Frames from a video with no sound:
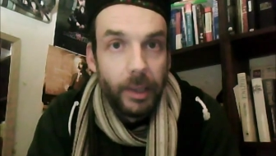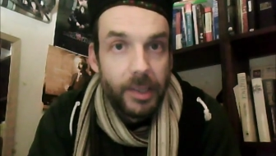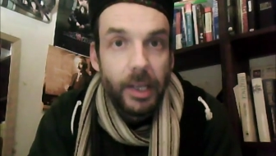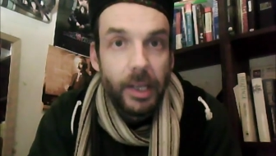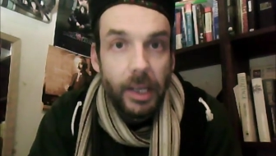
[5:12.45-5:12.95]

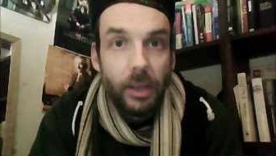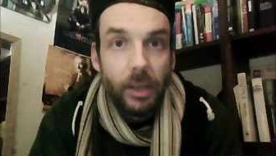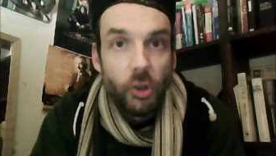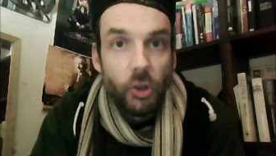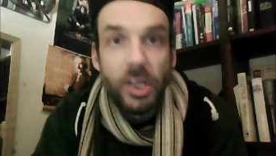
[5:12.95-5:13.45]

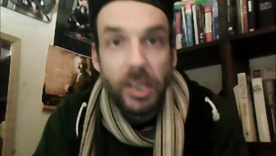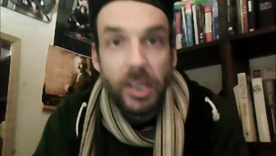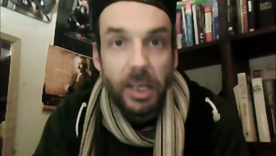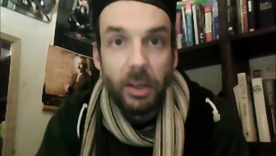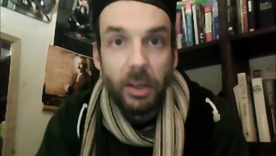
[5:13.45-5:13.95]
silly,
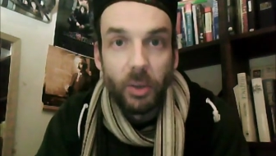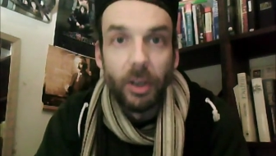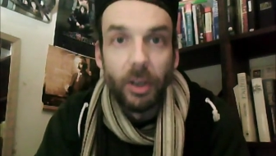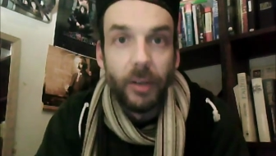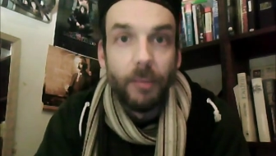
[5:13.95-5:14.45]
cheesy,
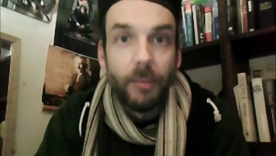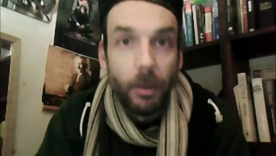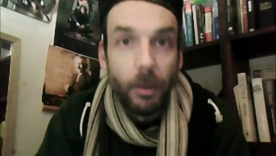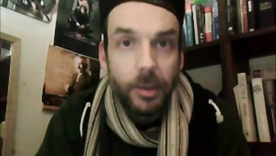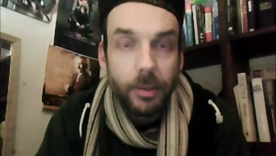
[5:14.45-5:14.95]
thrillery
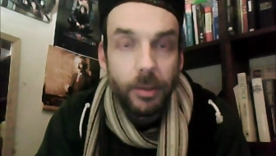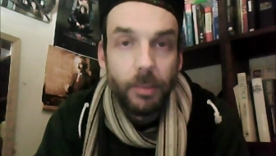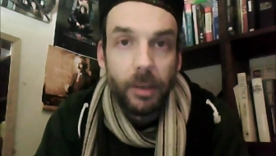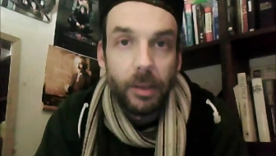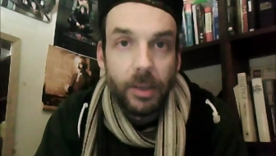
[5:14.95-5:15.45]
moments,
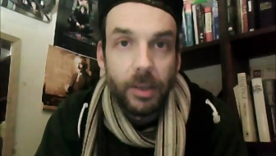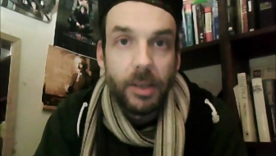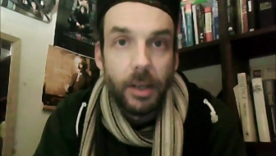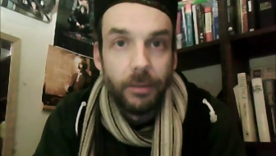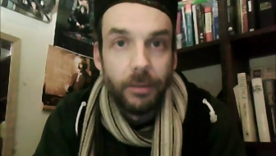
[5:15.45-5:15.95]
because these
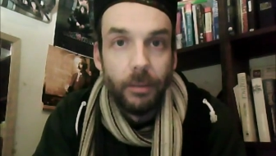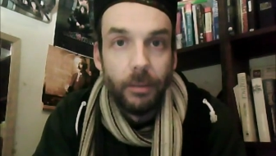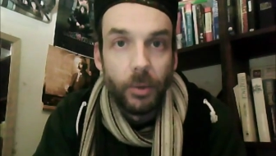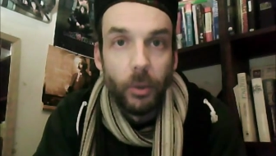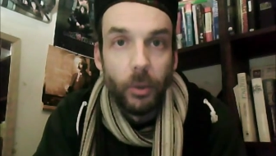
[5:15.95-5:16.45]
kinds of
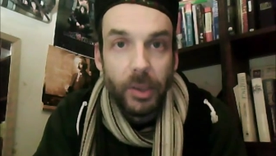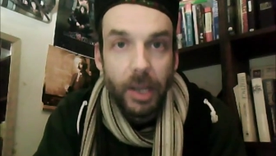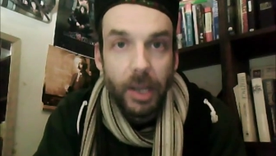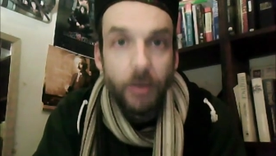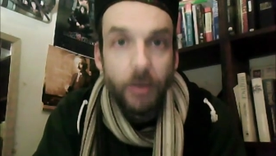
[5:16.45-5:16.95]
films always
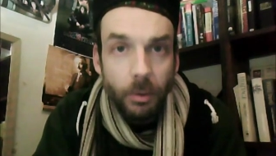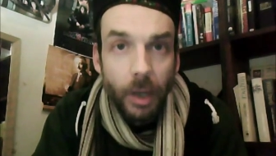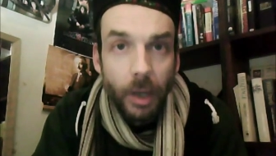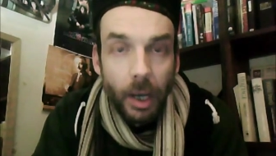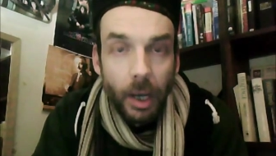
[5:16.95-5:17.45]
tend to.
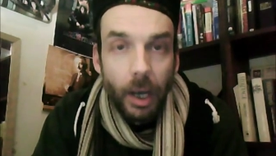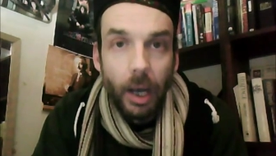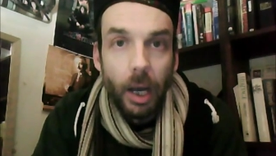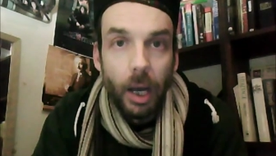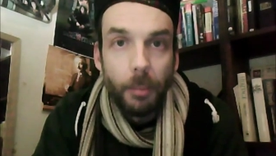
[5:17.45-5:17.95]

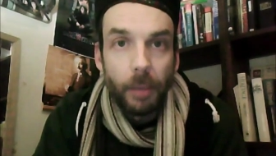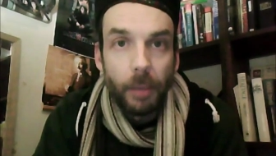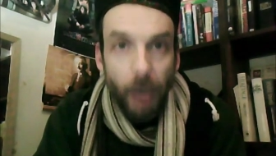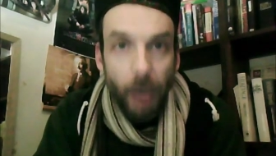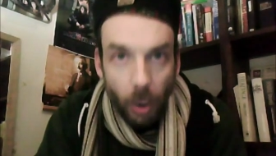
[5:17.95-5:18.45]
Uh, but
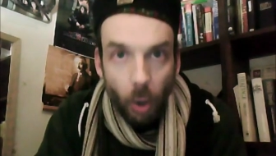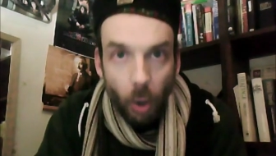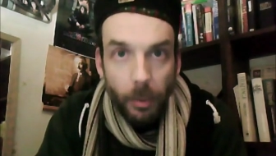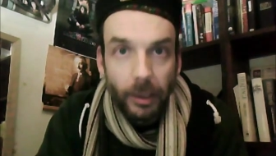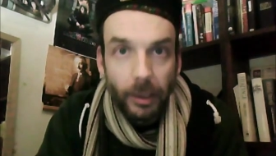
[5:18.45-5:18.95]
I'm kind of
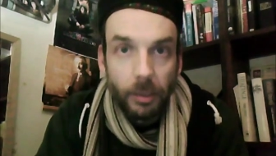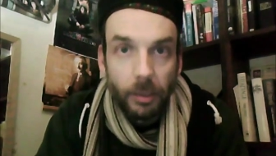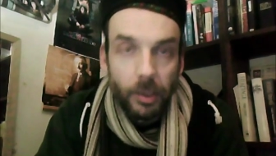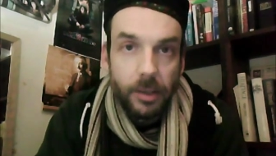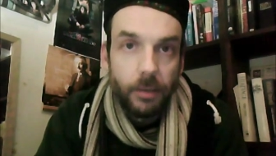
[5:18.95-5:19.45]
hoping that the
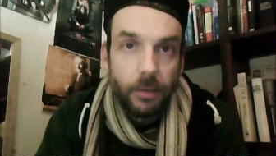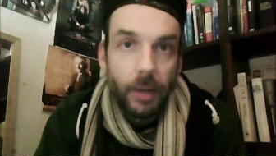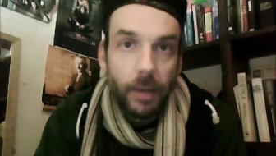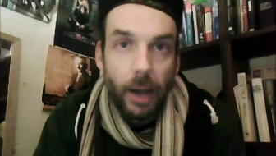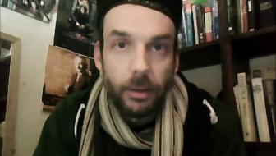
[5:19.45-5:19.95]
presence of
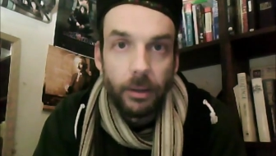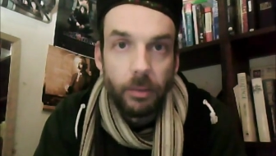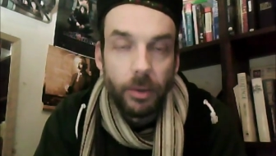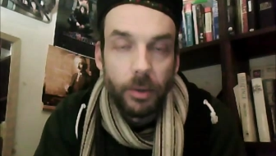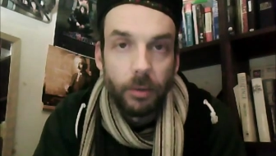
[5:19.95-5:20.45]
the
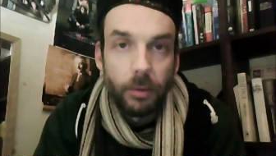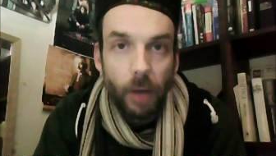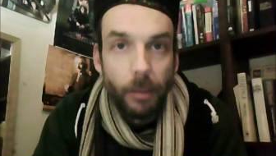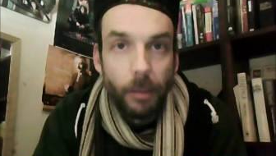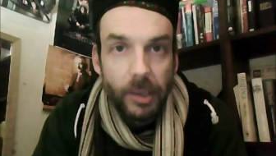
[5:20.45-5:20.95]
actors will sort of
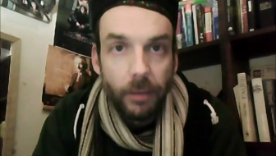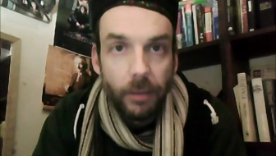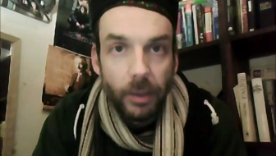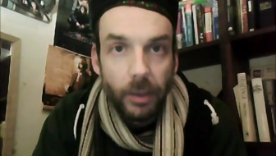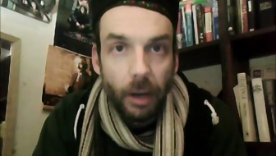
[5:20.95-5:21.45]
compensate
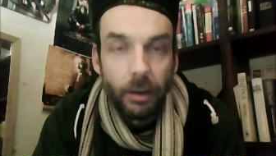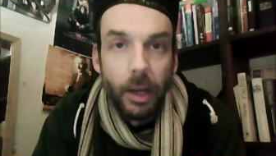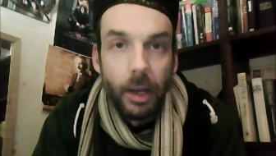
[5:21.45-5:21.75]
for that.